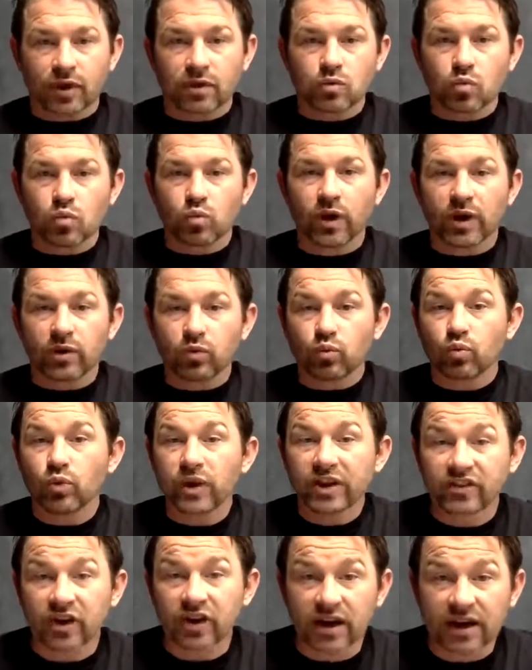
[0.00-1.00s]
when we
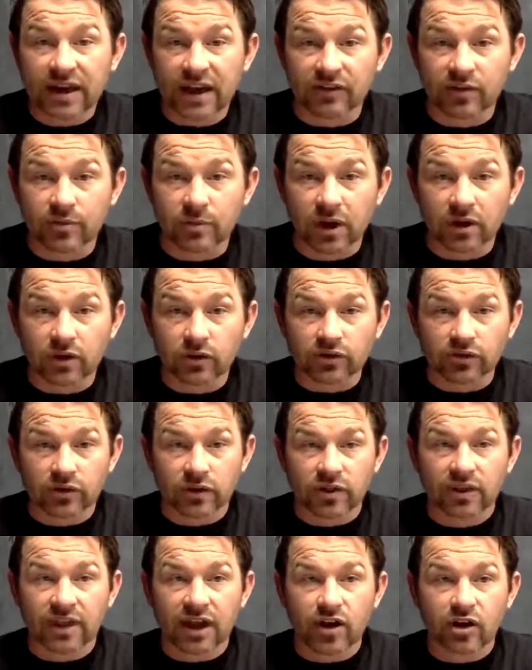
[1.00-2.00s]
talk heavy metals,
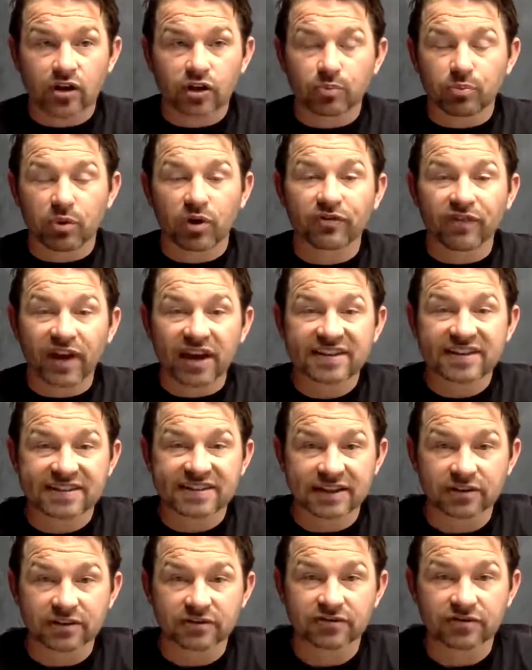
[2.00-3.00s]
they are the
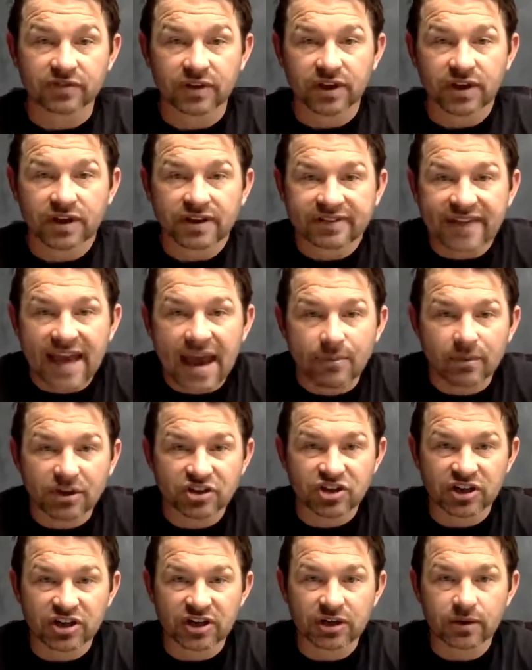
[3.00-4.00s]
pervasive
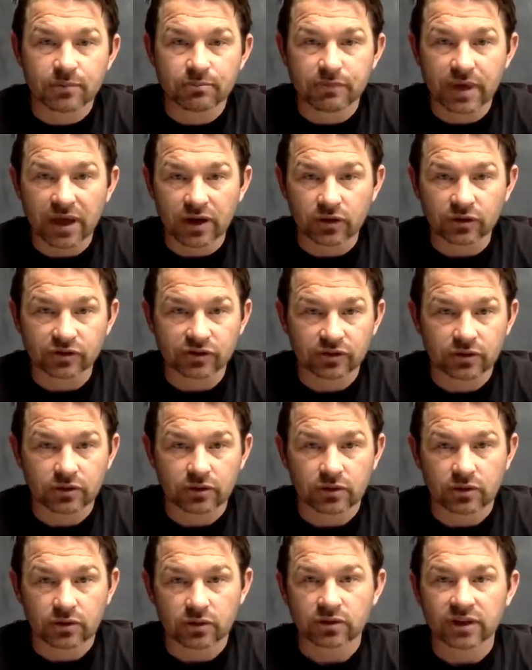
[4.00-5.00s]
damaging metals
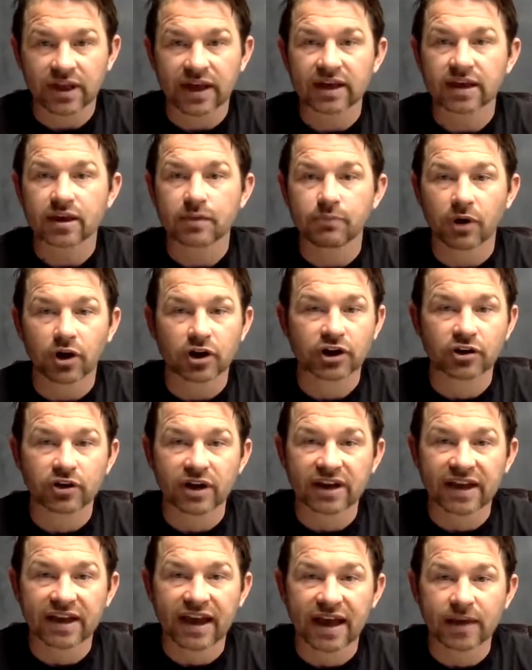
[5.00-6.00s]
like mercury,
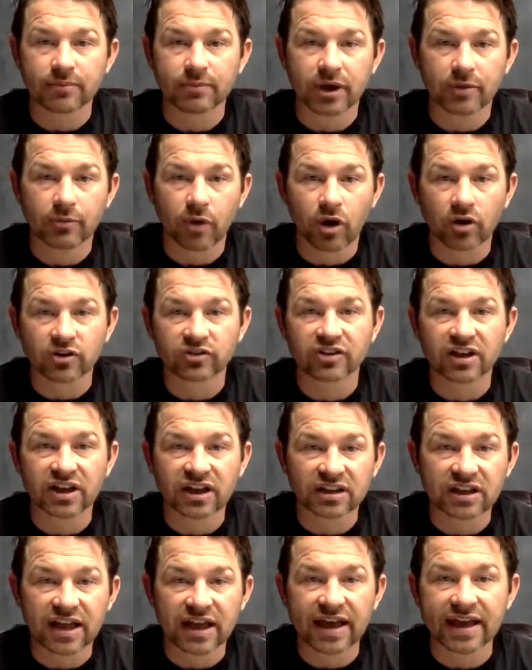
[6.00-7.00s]
cadmium, arsenic,
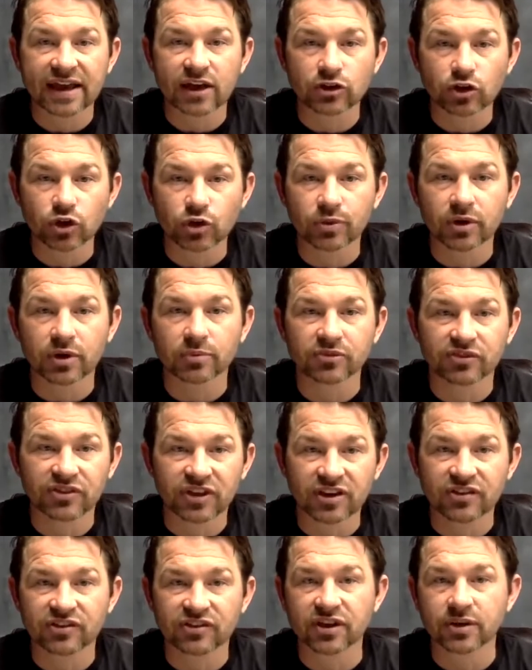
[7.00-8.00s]
lead, aluminum,
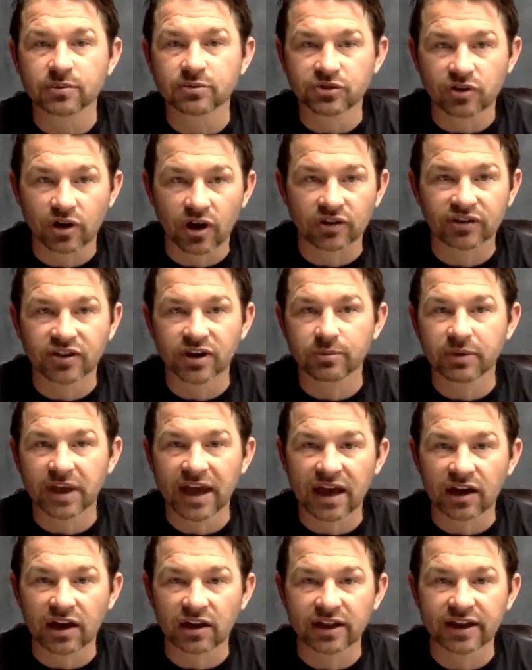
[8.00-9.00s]
cesium, strontium,
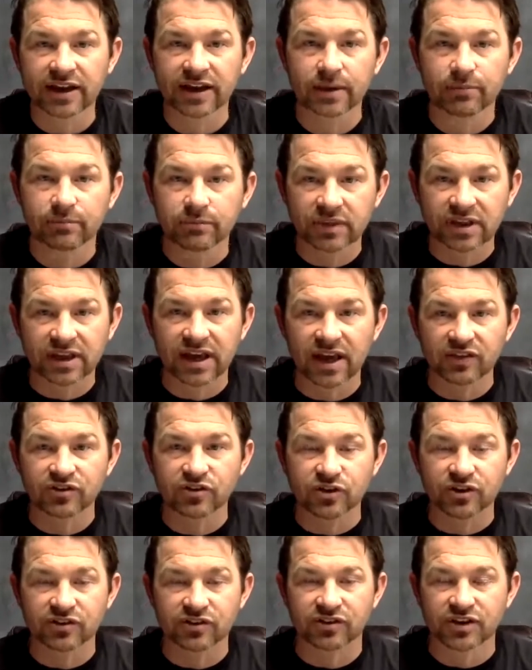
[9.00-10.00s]
gadolinium, the guys you
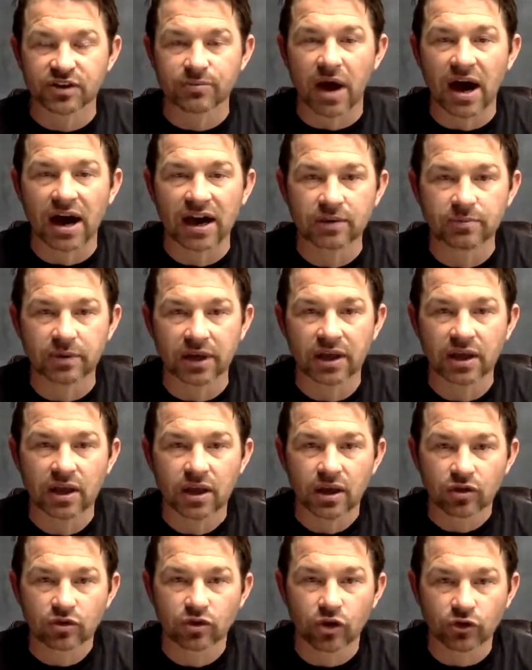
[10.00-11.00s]
can see behind me.
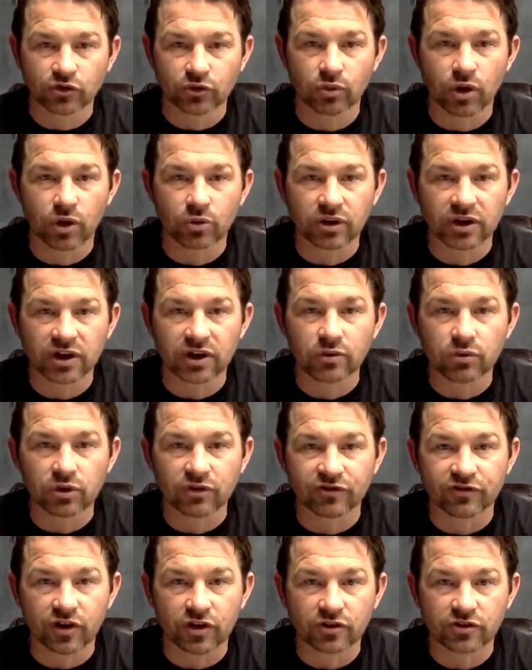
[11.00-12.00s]
Those are what we're going to
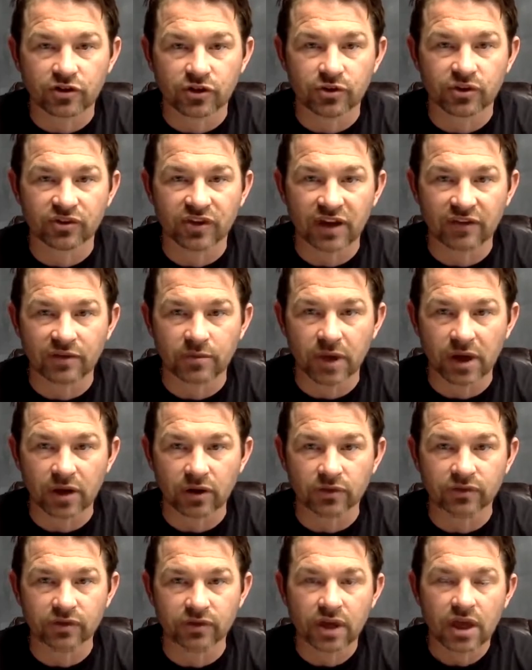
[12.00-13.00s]
refer to as heavy
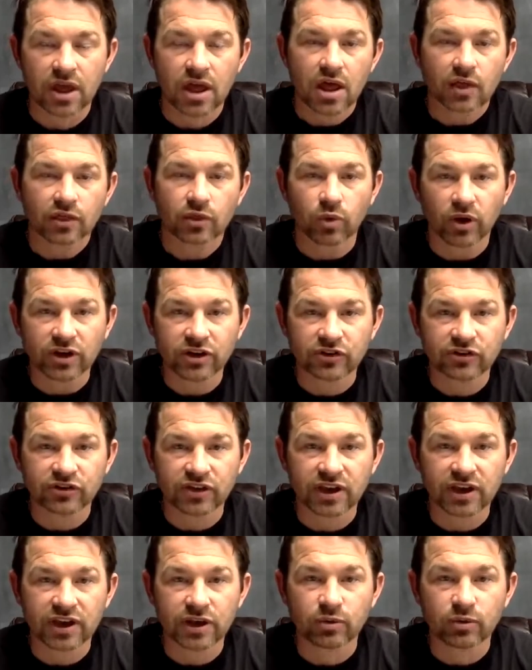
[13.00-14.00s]
metals. The one you
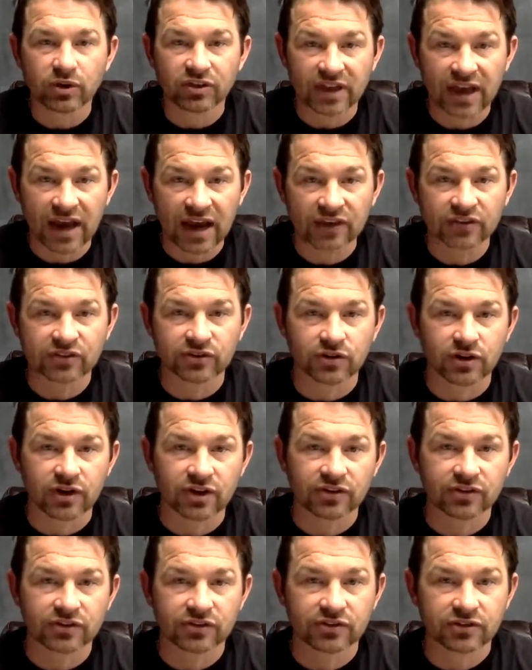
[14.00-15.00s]
see with the
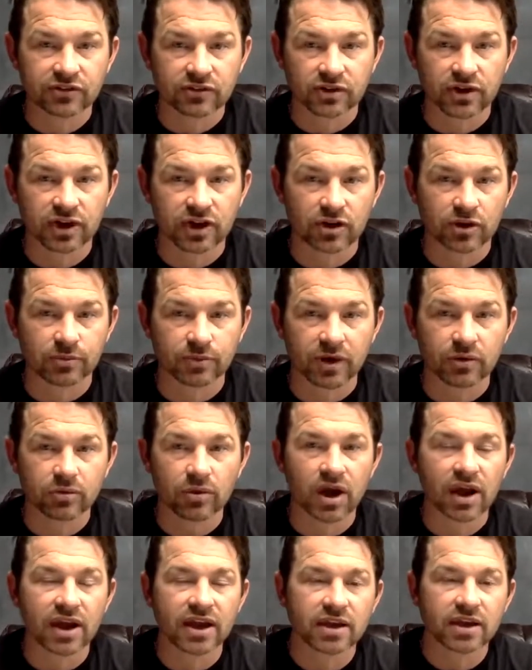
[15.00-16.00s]
asterisks here on my
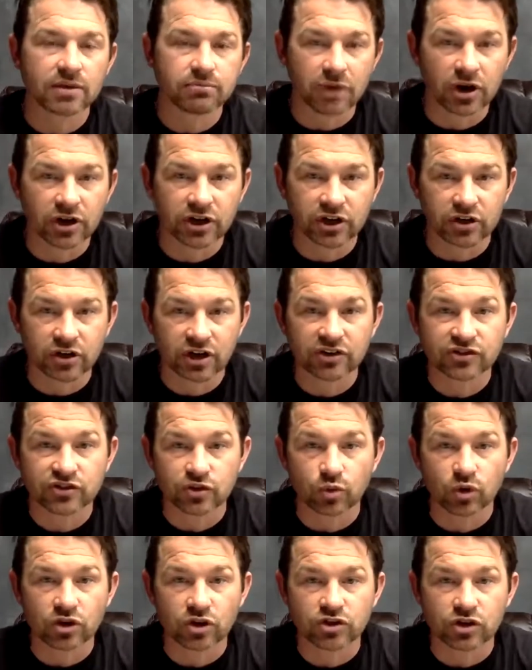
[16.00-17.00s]
right, mercury, is the
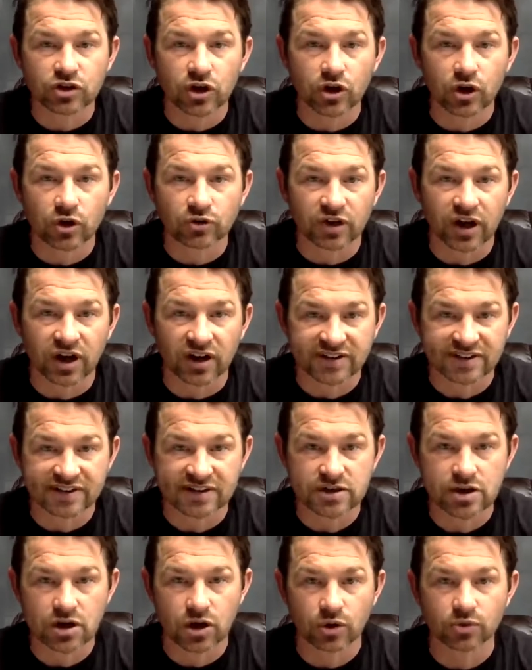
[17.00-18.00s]
worst
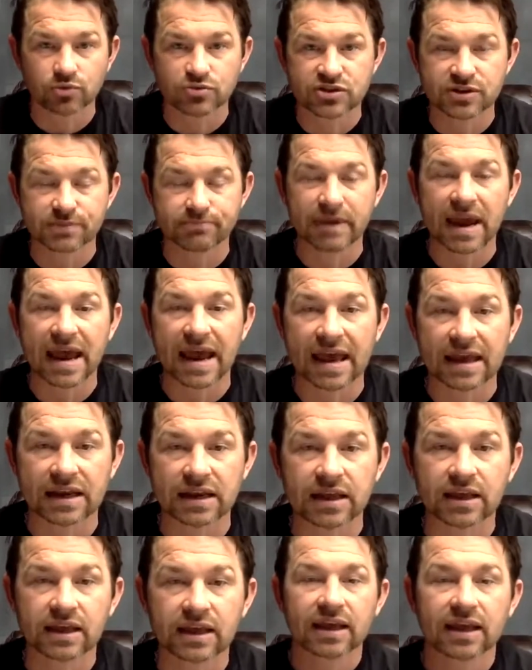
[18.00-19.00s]
neurotoxin known to man.
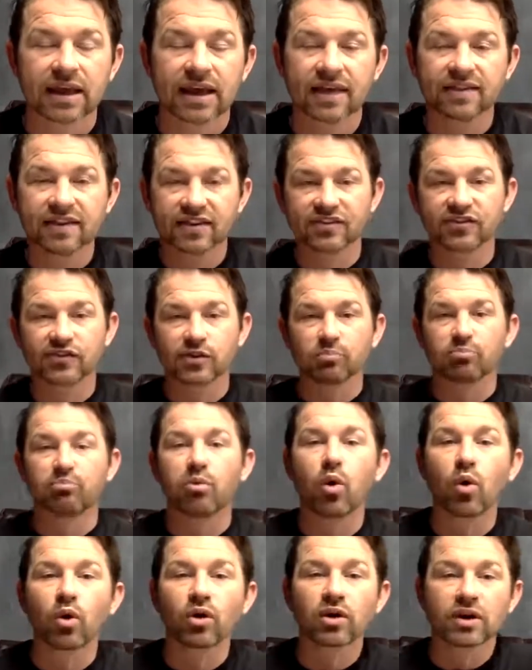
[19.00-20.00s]
And this is
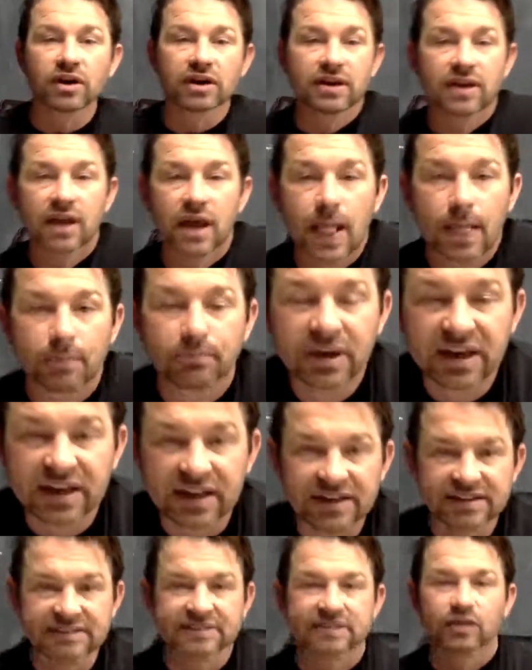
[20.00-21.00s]
important
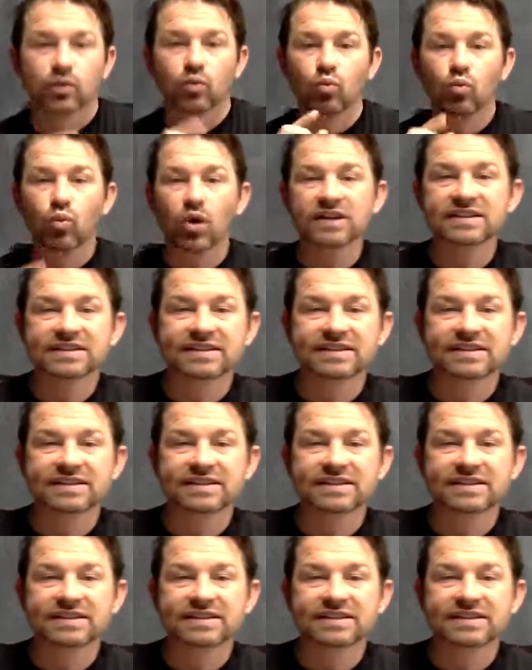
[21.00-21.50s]
because what